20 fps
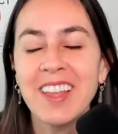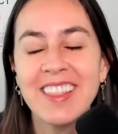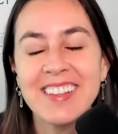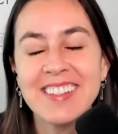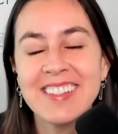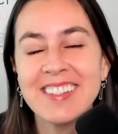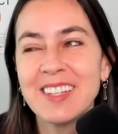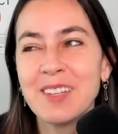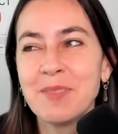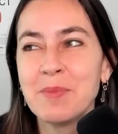
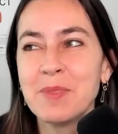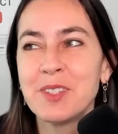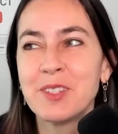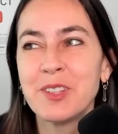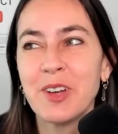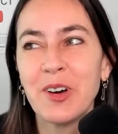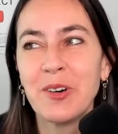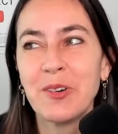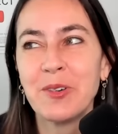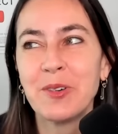this seems
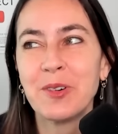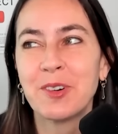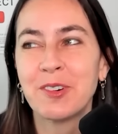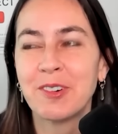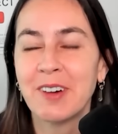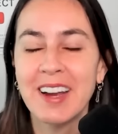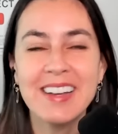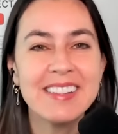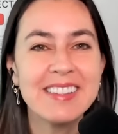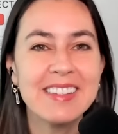so
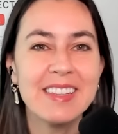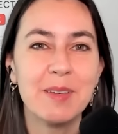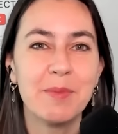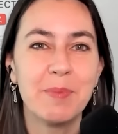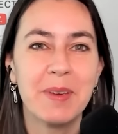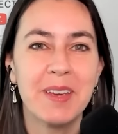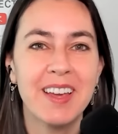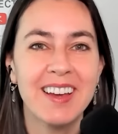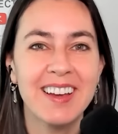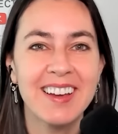crazy
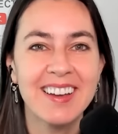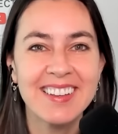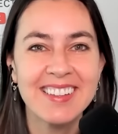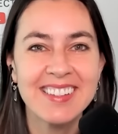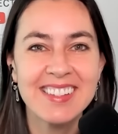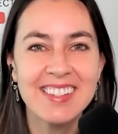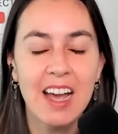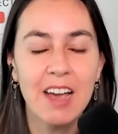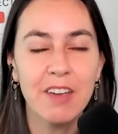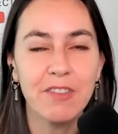
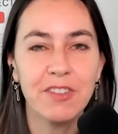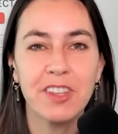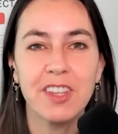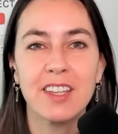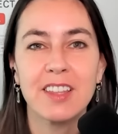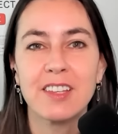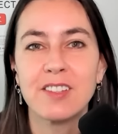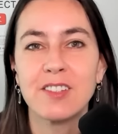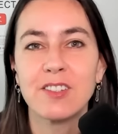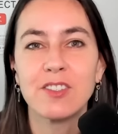because I feel
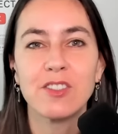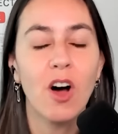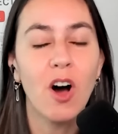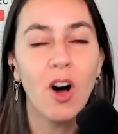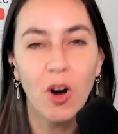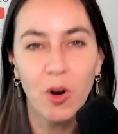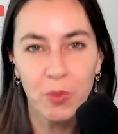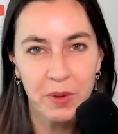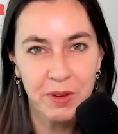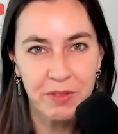like this is
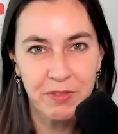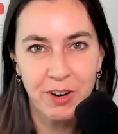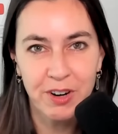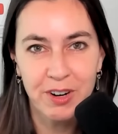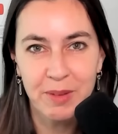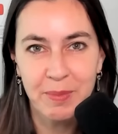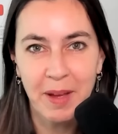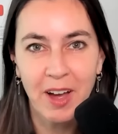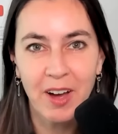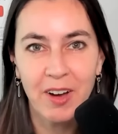all we've
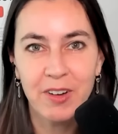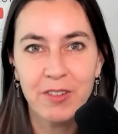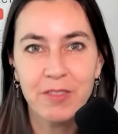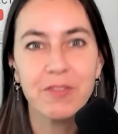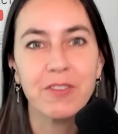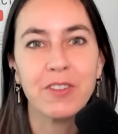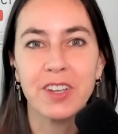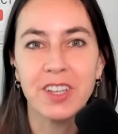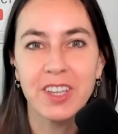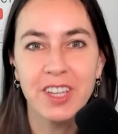heard about
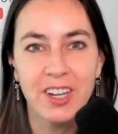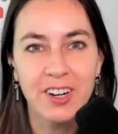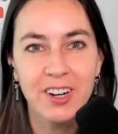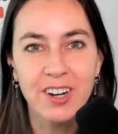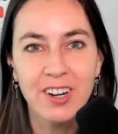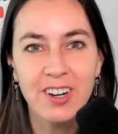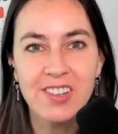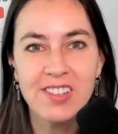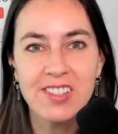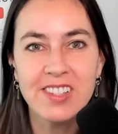for
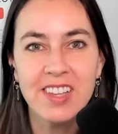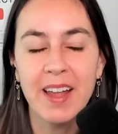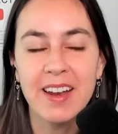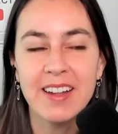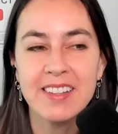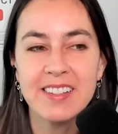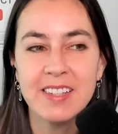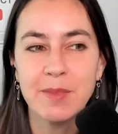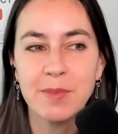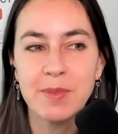years. And
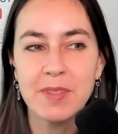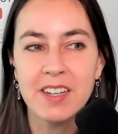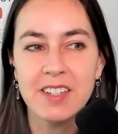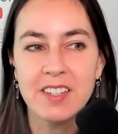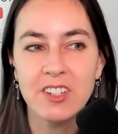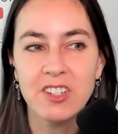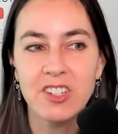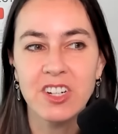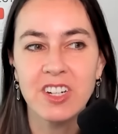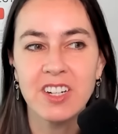it seems like
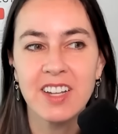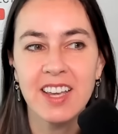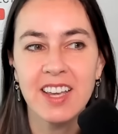such an